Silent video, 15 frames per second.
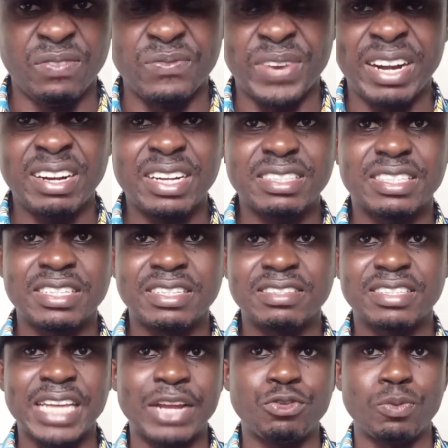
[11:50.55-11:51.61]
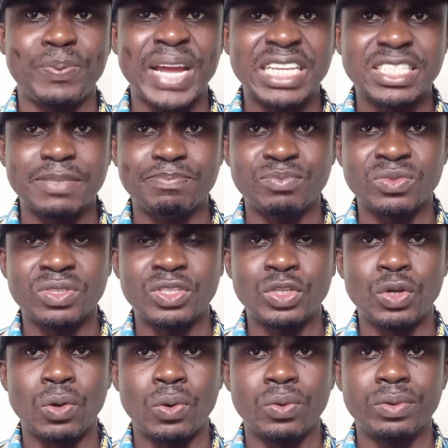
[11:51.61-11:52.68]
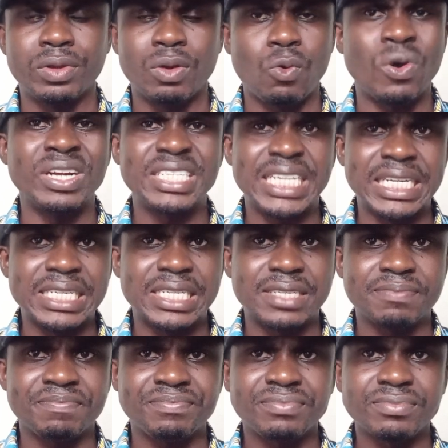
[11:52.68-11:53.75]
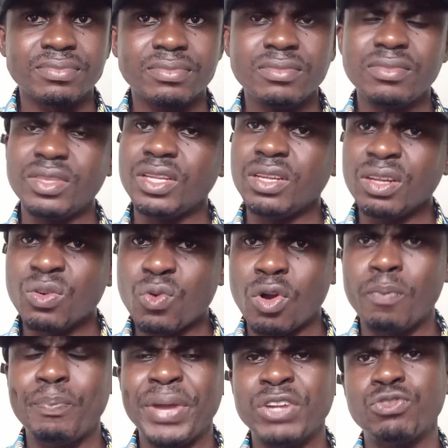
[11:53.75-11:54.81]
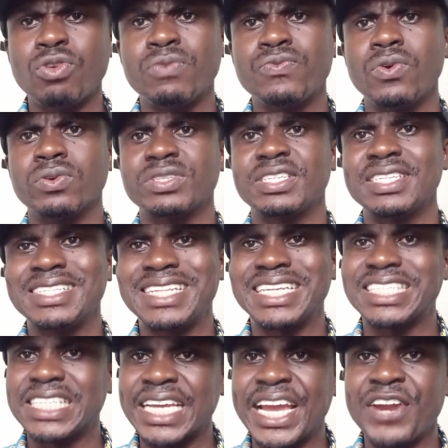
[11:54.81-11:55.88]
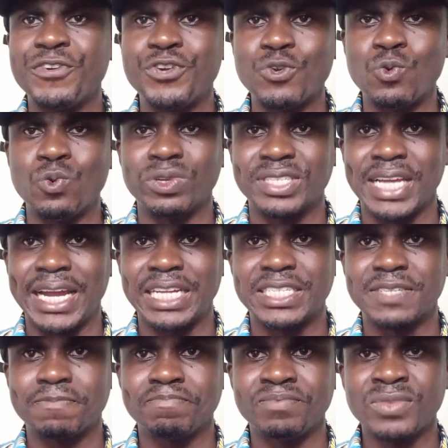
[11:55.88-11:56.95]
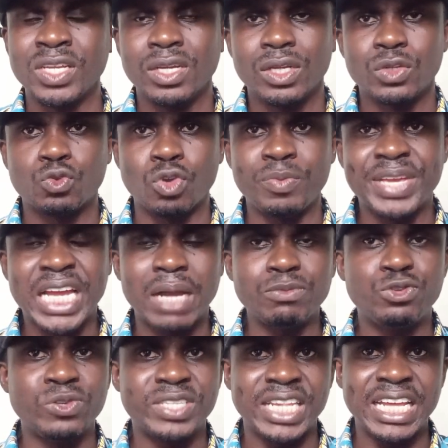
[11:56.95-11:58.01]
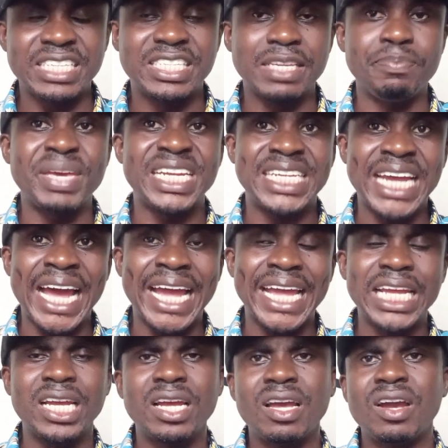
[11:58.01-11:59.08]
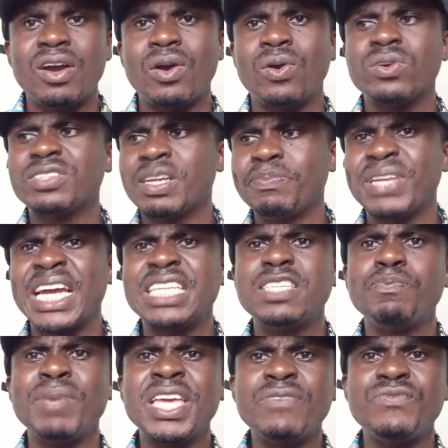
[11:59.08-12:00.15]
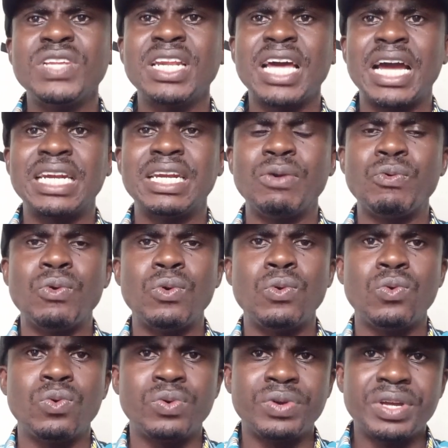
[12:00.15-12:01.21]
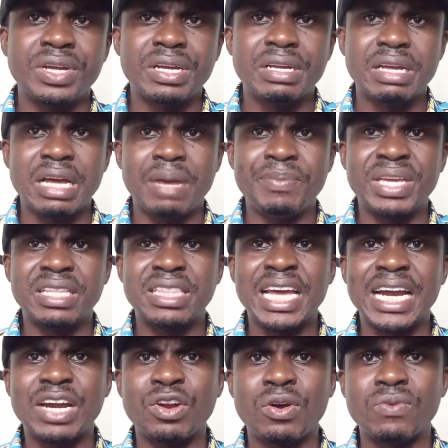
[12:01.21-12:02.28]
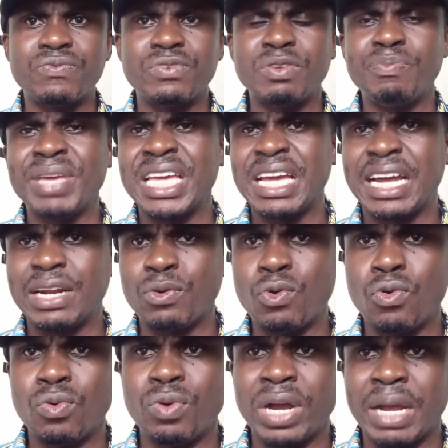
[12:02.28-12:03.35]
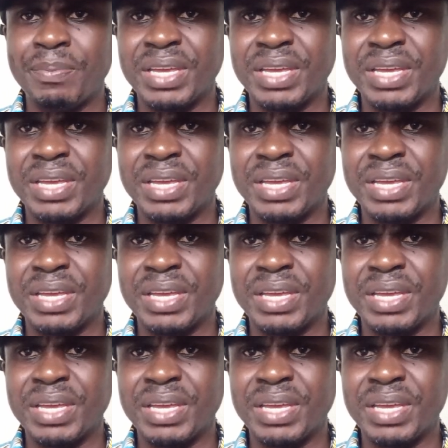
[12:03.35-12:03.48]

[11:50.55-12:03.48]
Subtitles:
very little cytoplasm, content, compared to, of course, the secondary oocyte. So it becomes useless. It may die, or sometimes it may even undergo, it may undergo,